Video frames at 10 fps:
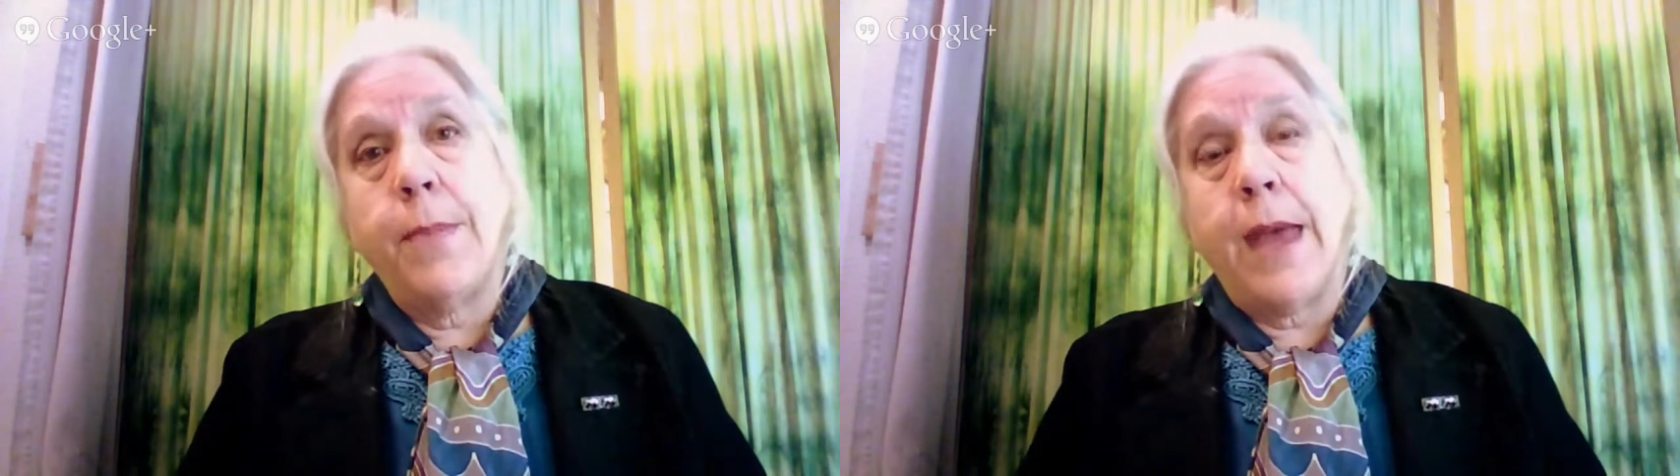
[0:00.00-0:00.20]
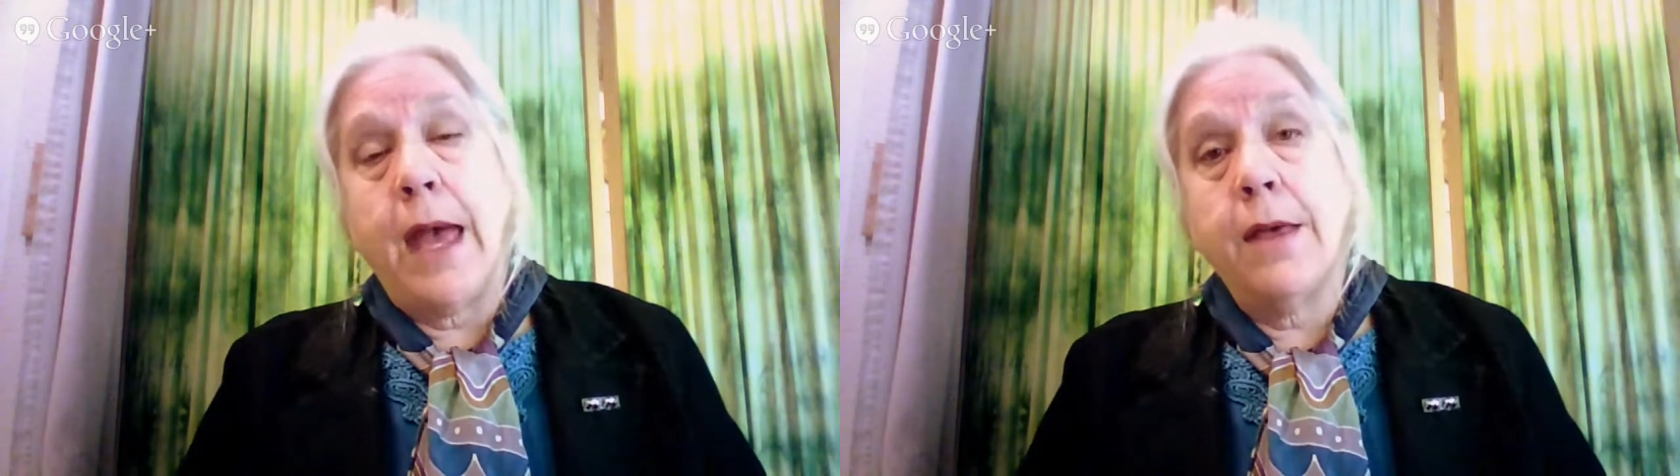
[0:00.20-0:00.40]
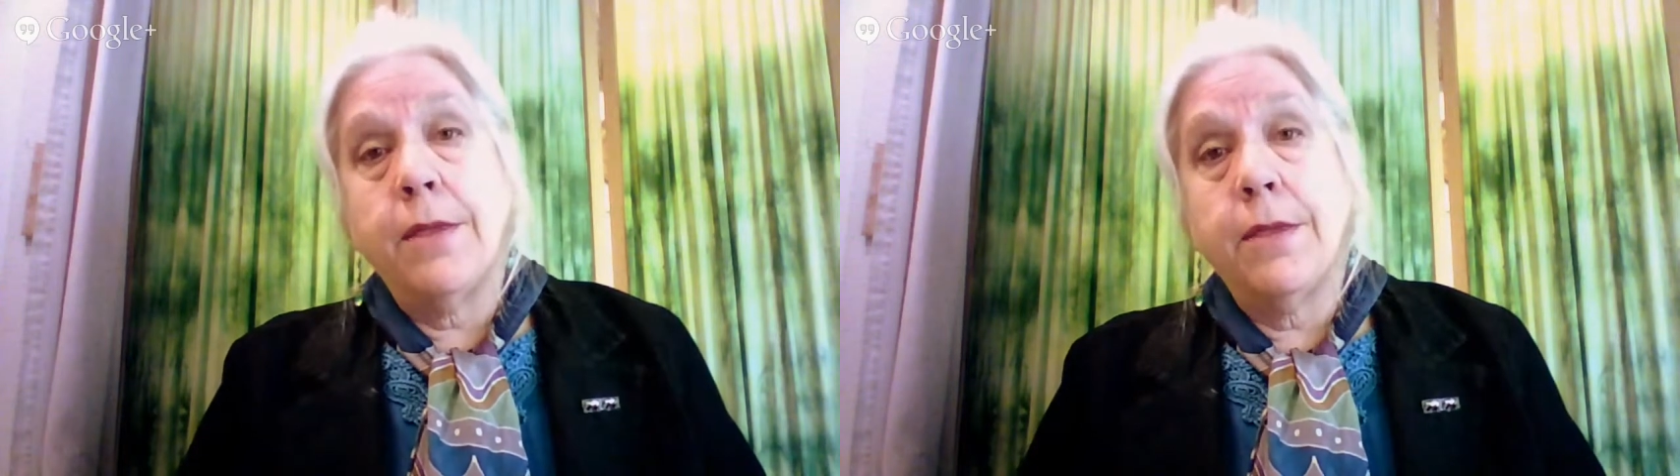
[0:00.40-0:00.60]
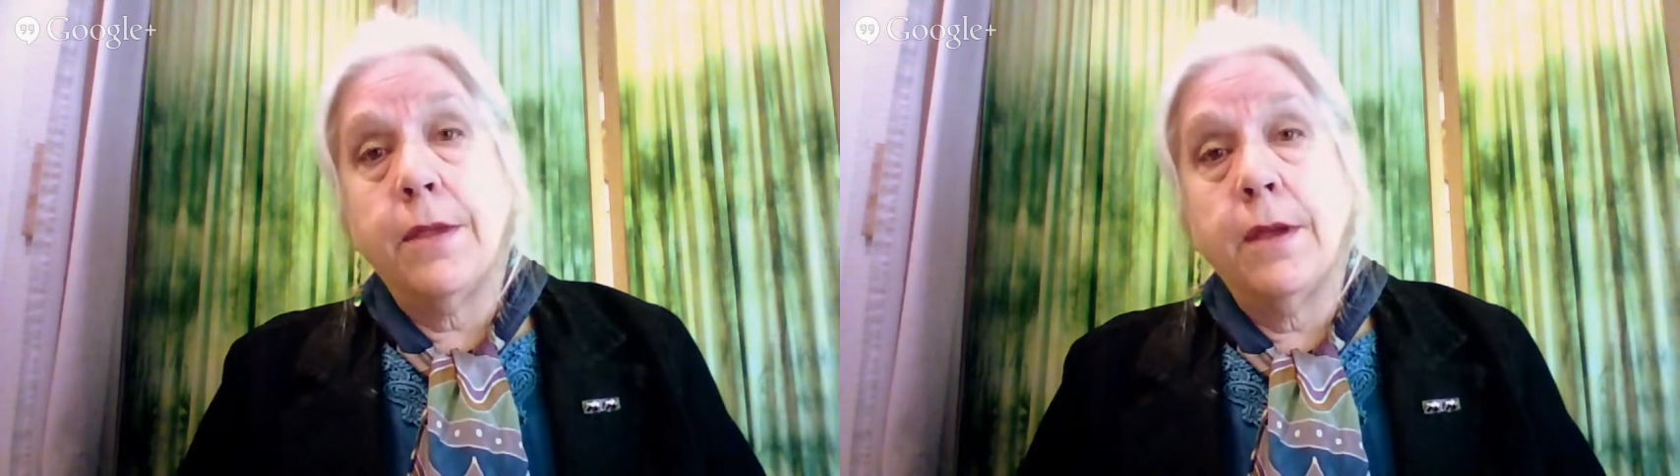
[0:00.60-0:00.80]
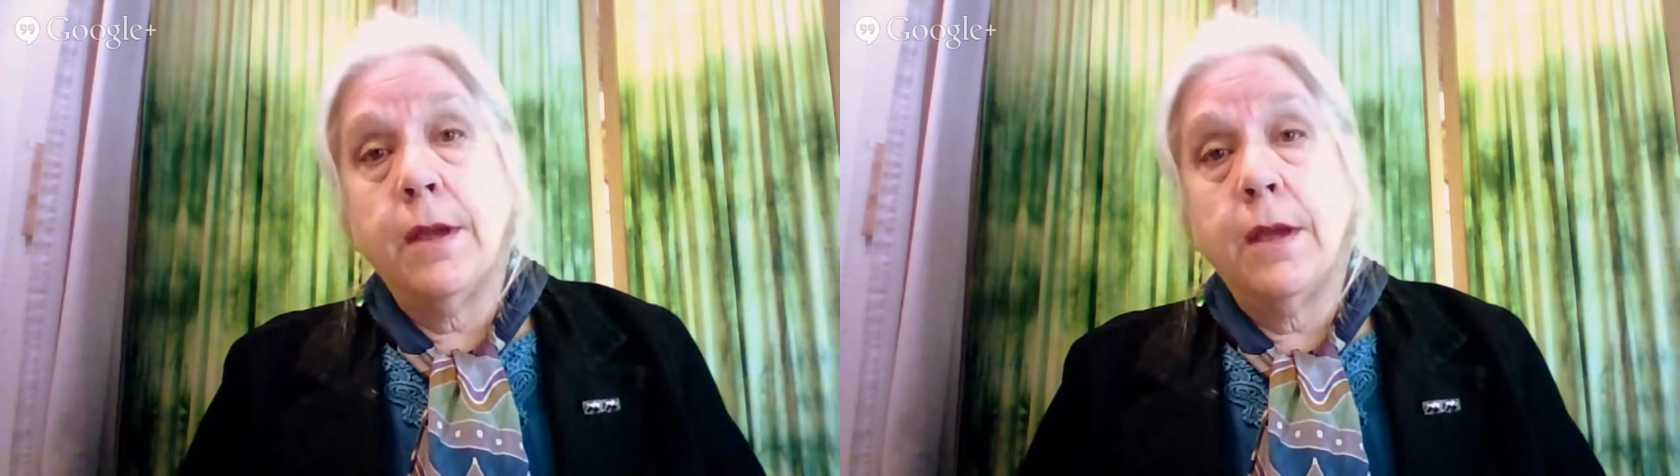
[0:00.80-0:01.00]
path
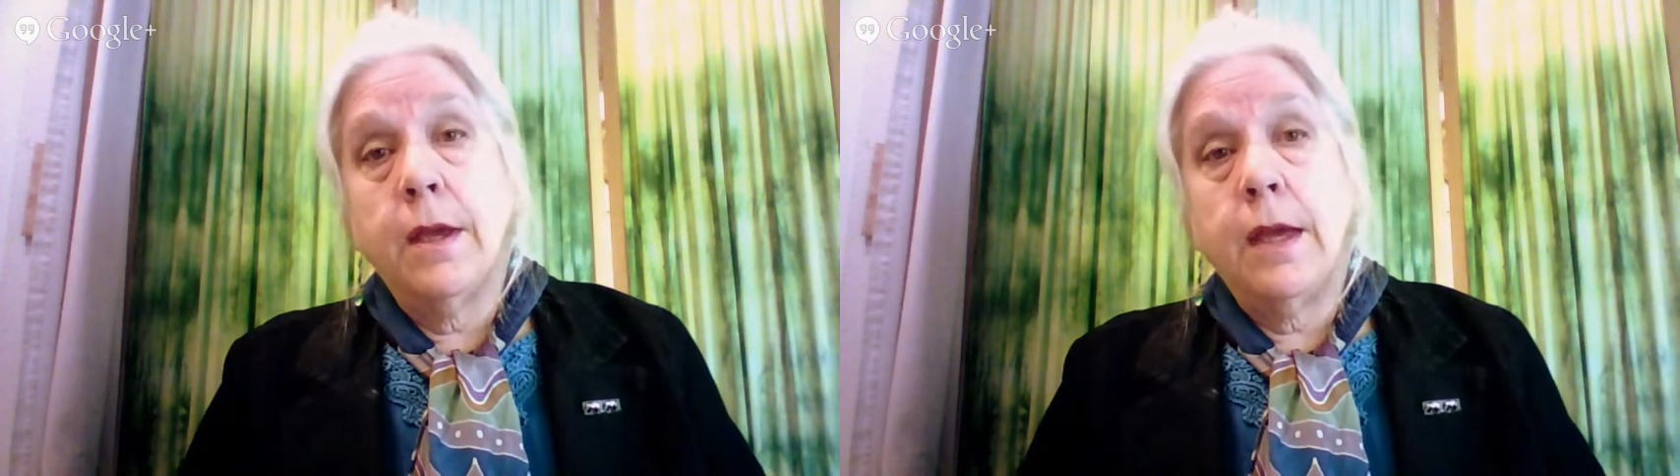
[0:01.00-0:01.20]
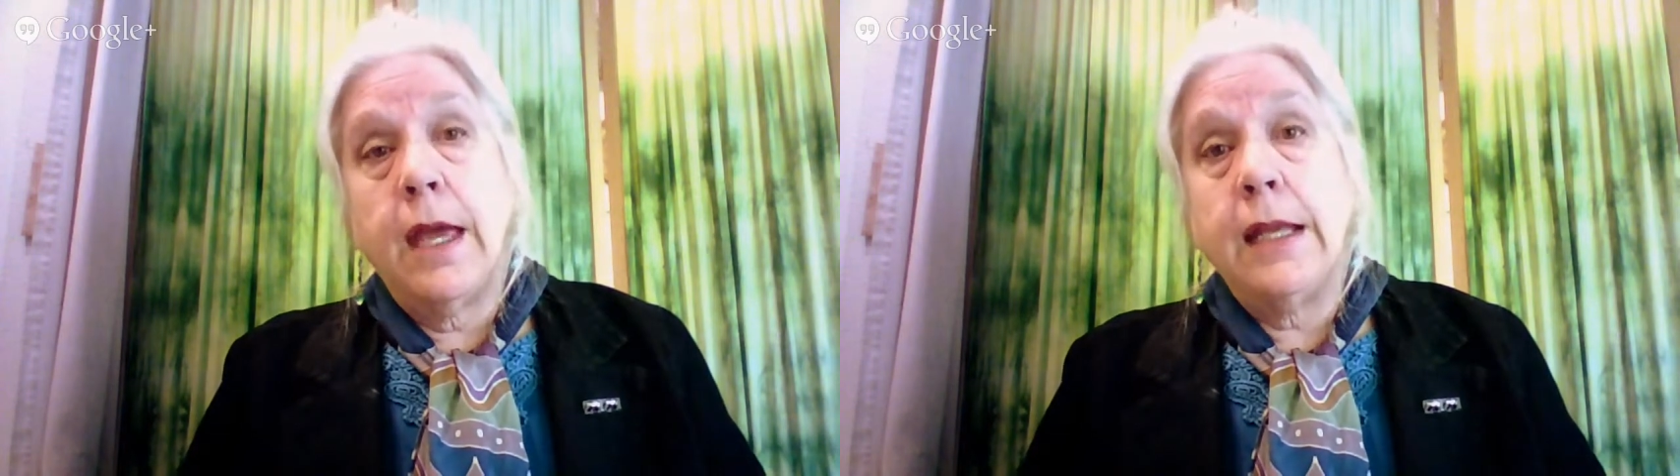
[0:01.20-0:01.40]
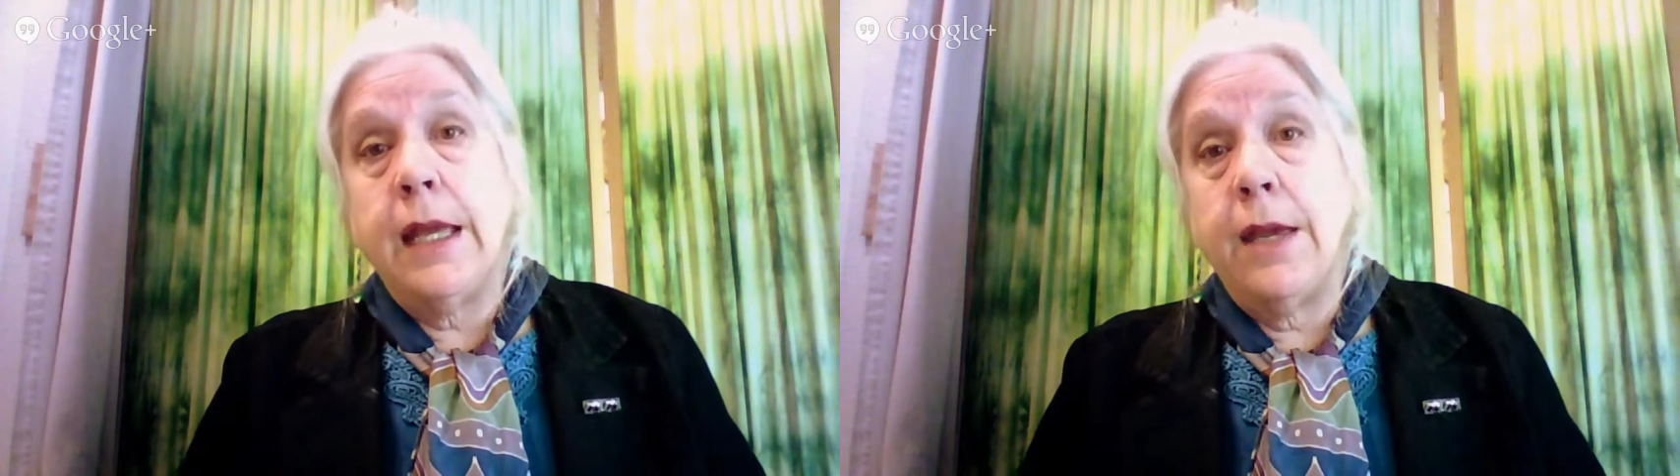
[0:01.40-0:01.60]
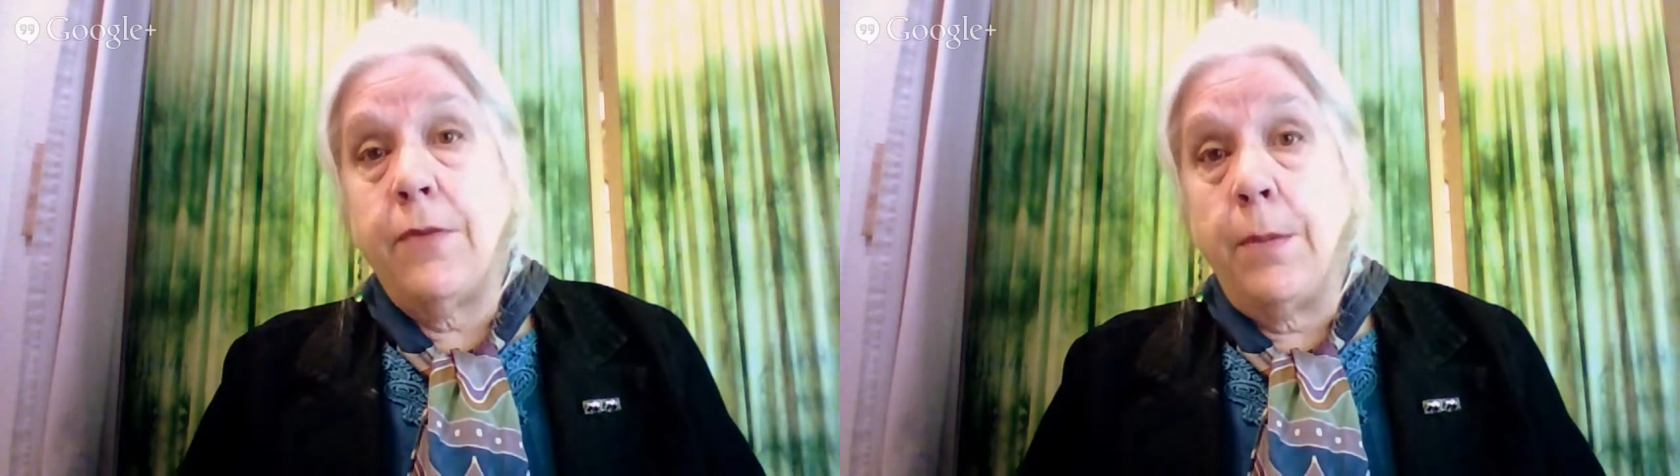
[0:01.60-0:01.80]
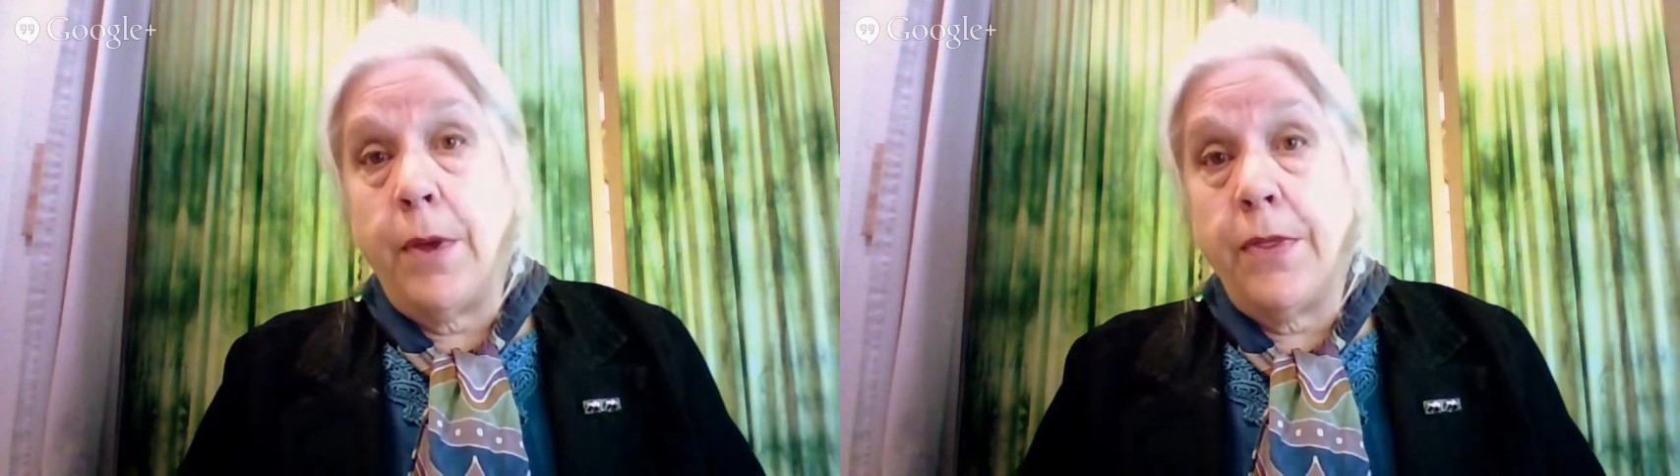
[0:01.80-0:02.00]
and gave
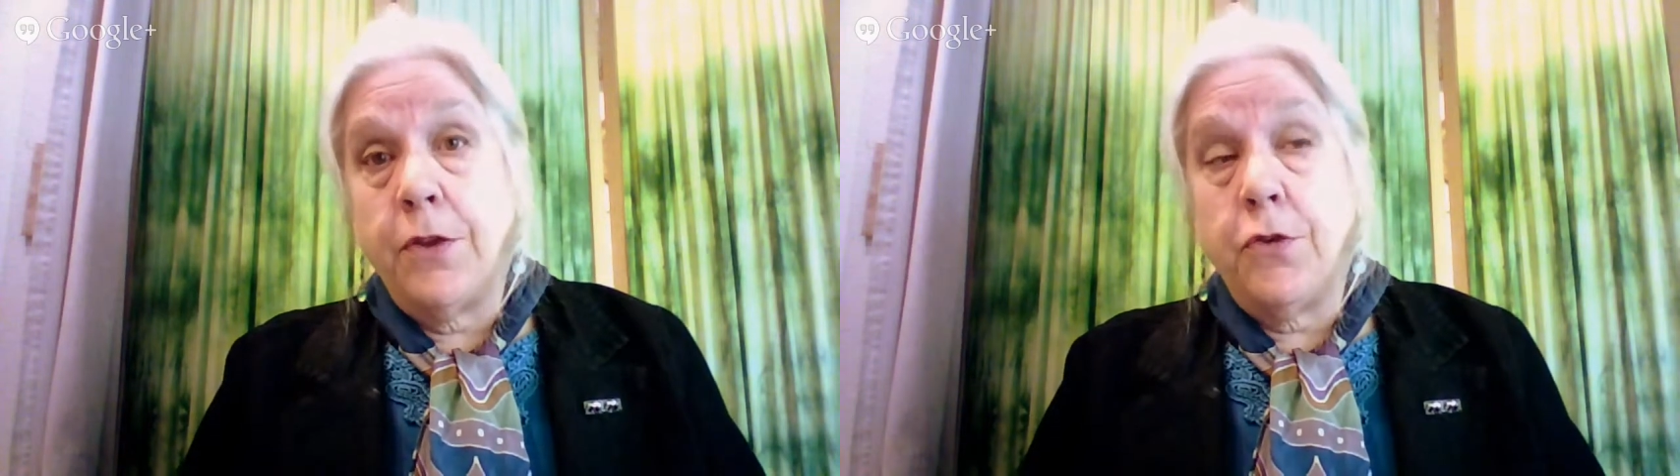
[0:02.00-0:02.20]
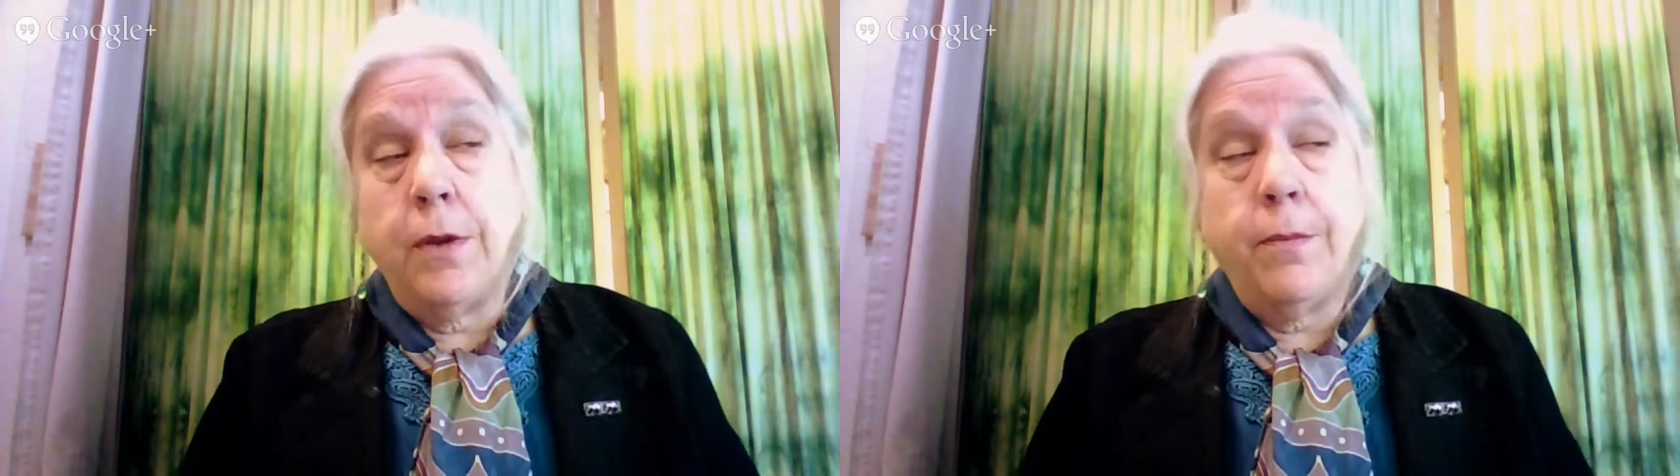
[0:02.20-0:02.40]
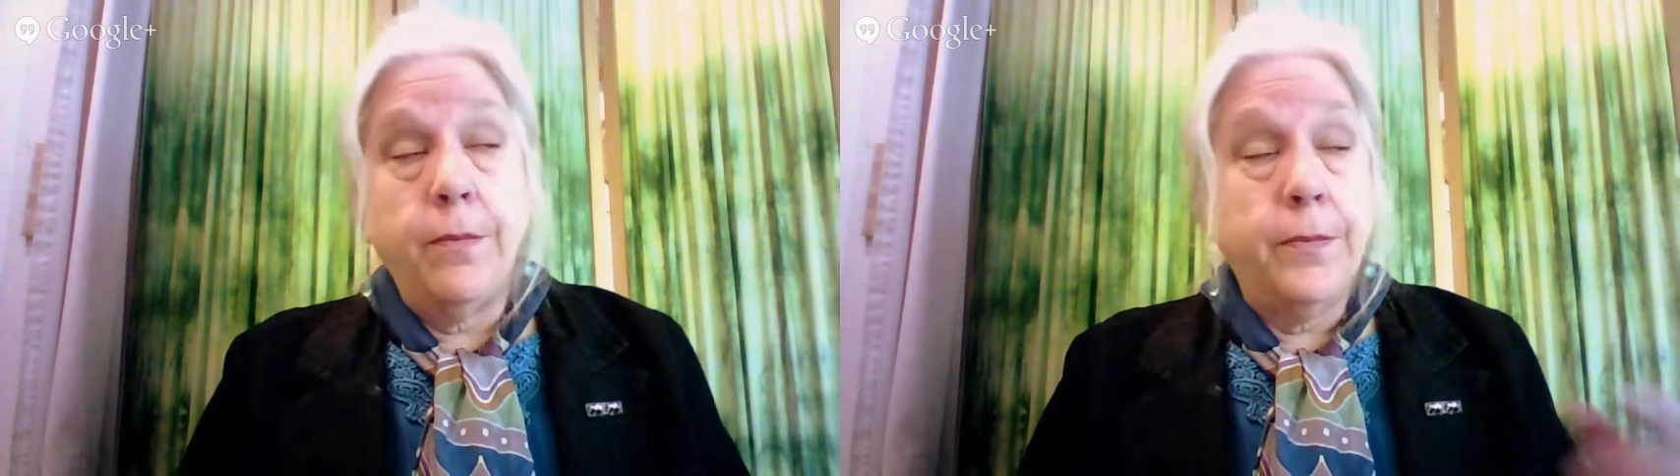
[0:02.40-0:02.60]
up on the dream?